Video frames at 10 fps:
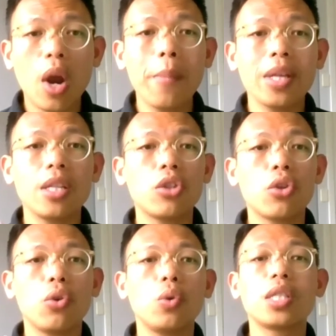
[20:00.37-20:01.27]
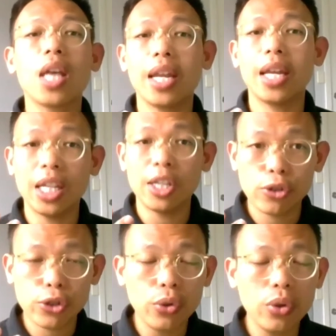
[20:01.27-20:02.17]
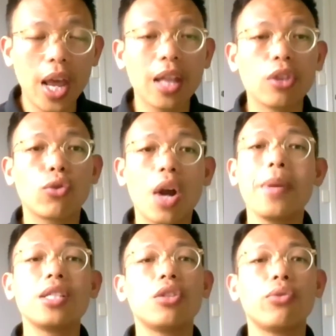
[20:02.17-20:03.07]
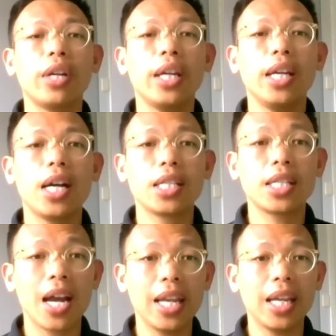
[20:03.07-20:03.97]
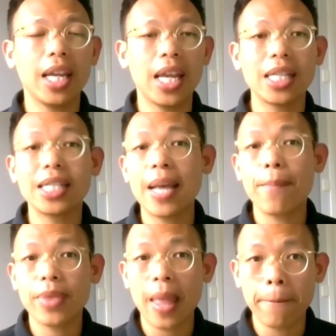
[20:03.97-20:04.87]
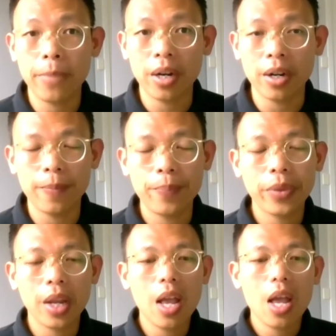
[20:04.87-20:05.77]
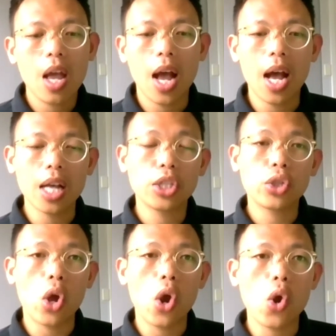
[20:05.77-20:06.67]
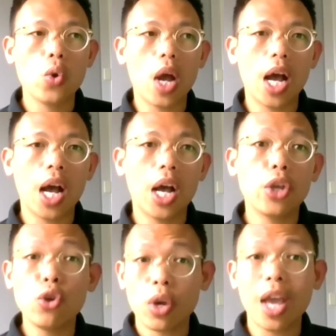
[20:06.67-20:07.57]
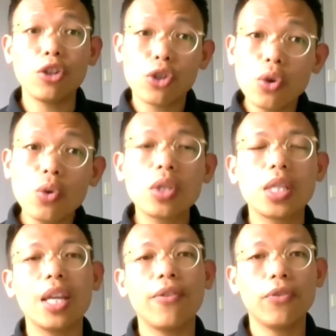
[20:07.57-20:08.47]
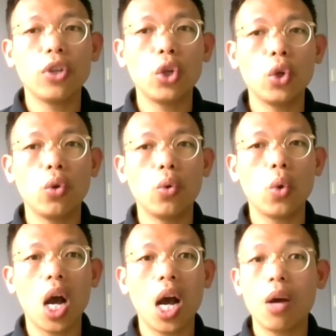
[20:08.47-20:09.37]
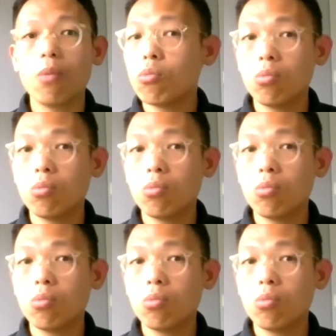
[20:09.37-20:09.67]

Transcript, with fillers: trimester two starting in June, and trimester three starting in September. Uh, so uh, you can choose if you, uh,